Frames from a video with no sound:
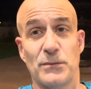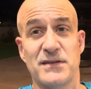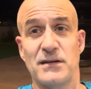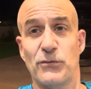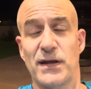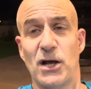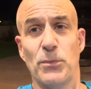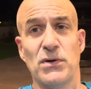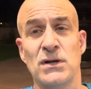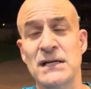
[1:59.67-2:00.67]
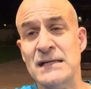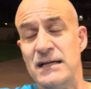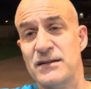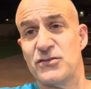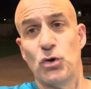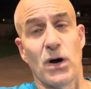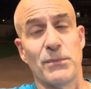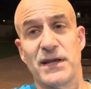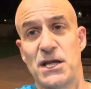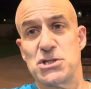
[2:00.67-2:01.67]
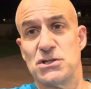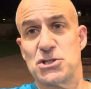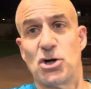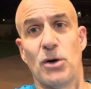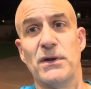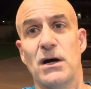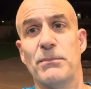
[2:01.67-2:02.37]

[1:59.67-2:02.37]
Let me see if we can help you. It's no obligation. Just call me up,